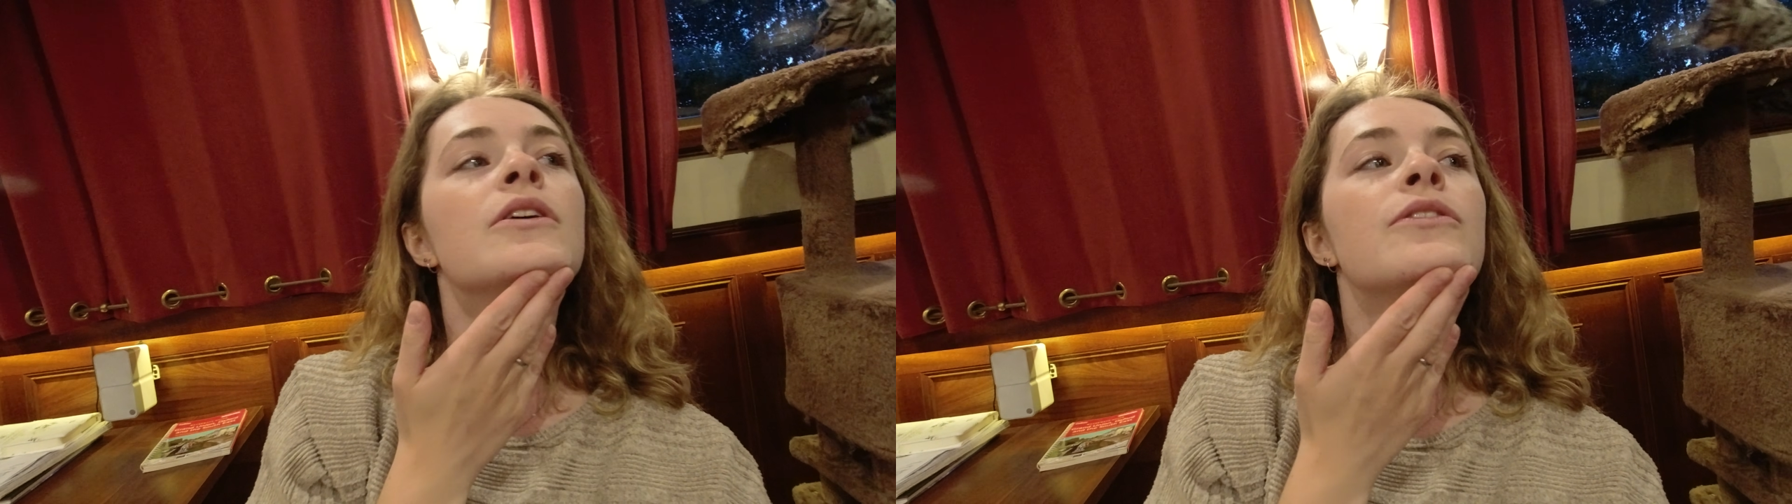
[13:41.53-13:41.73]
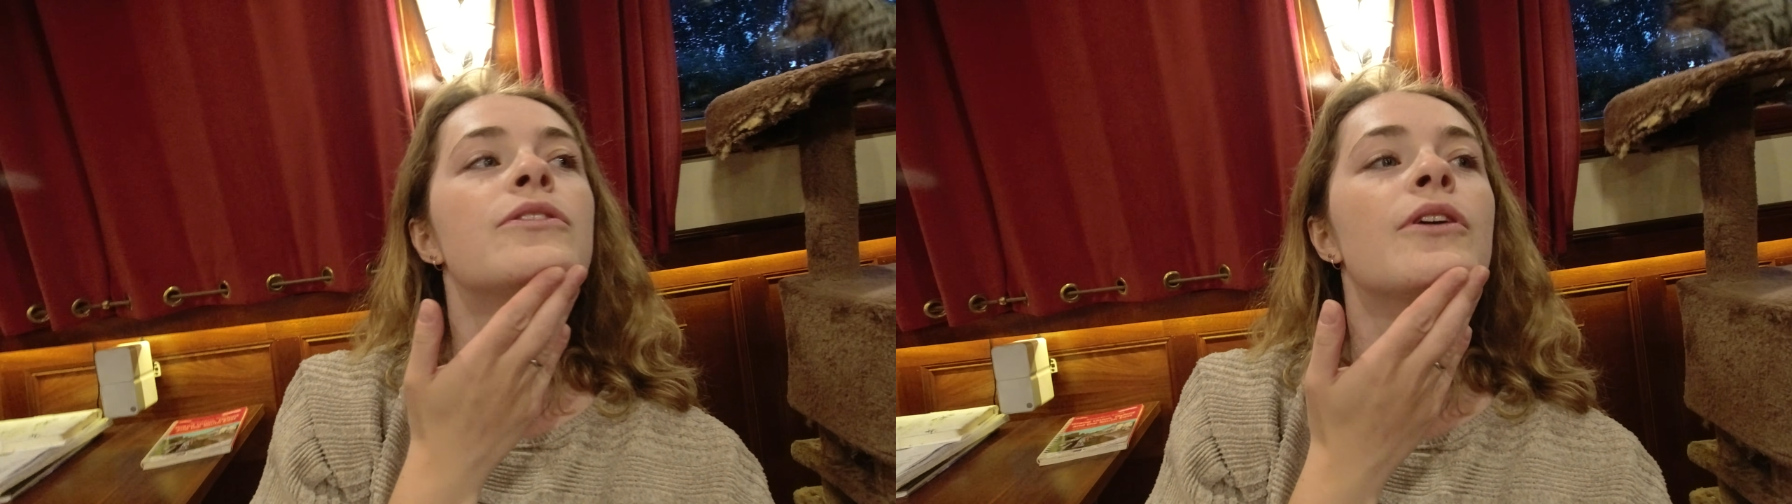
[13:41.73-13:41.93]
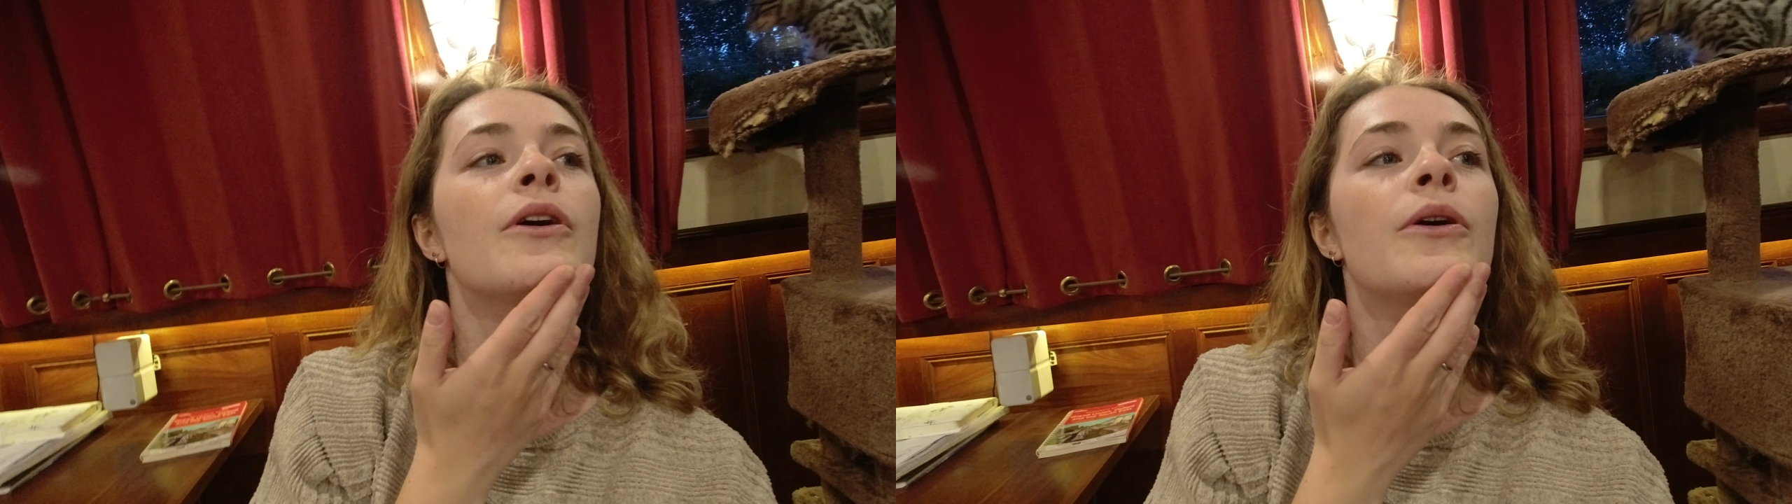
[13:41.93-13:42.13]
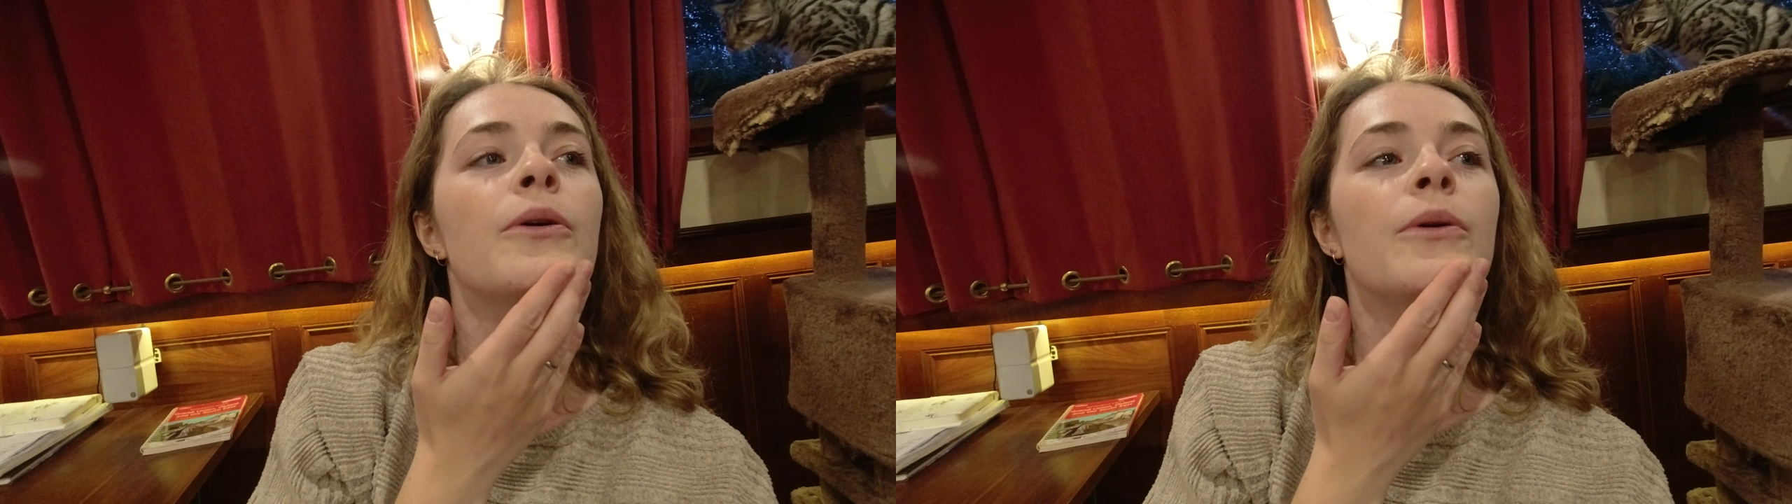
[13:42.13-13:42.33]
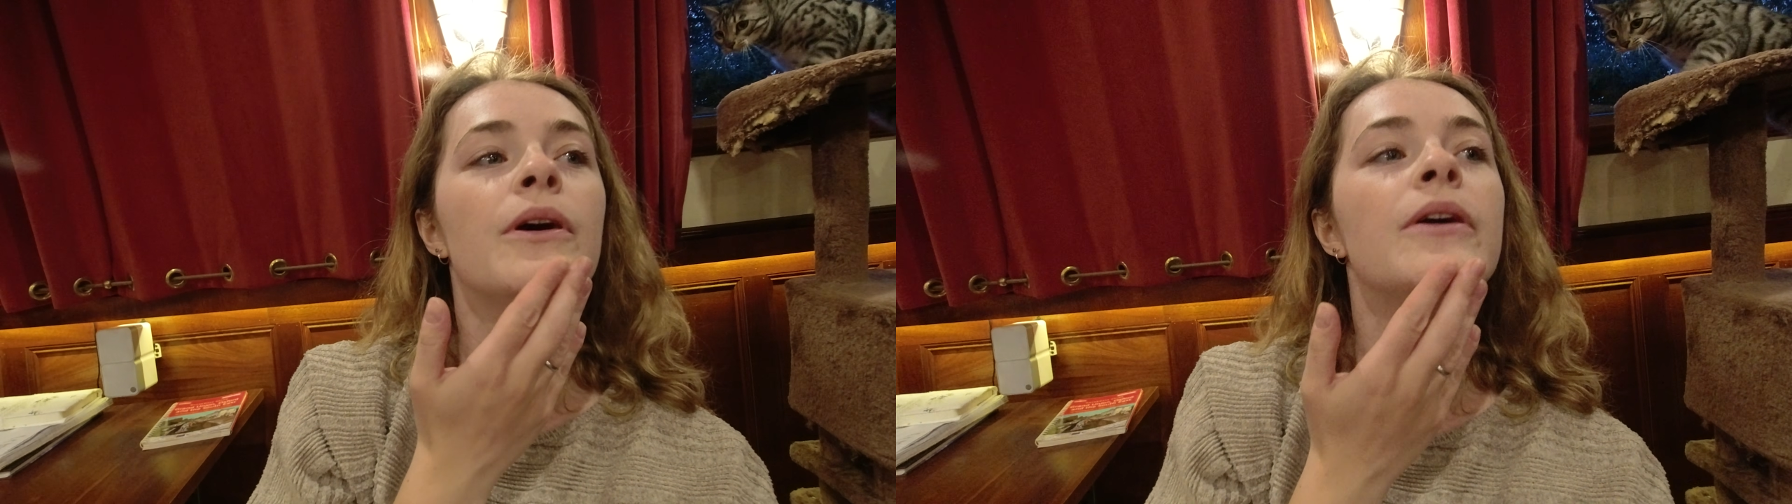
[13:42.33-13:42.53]

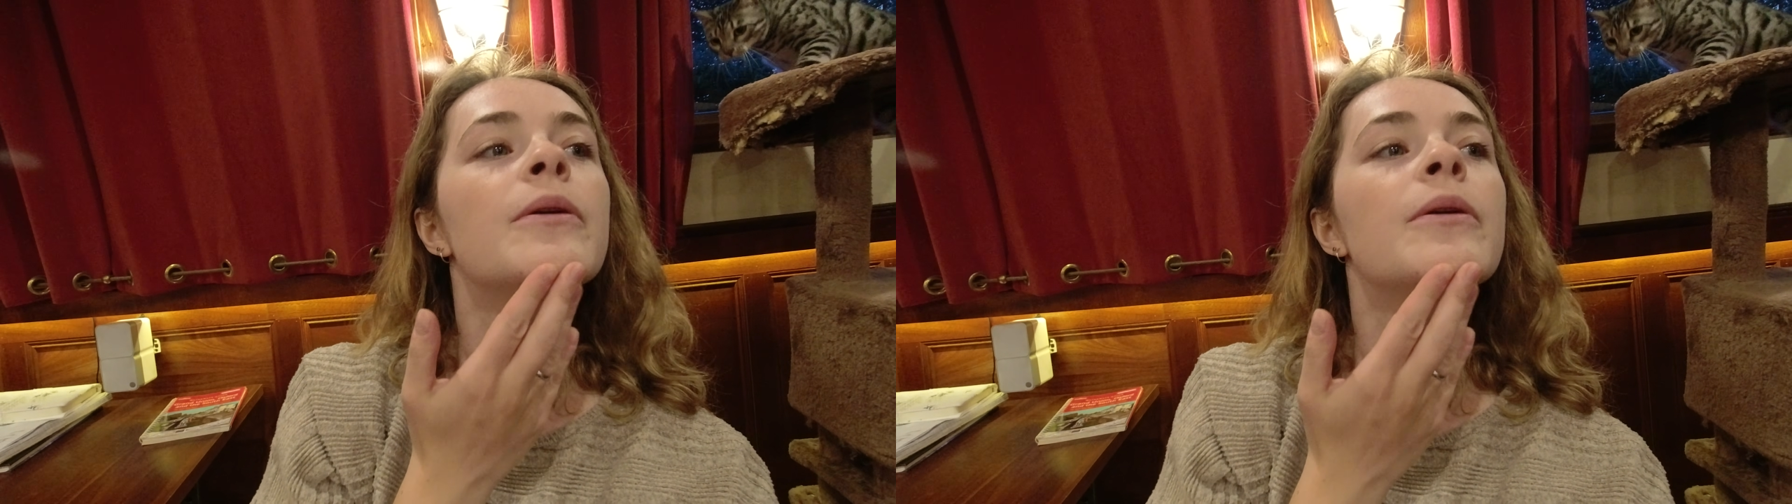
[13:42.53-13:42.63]
So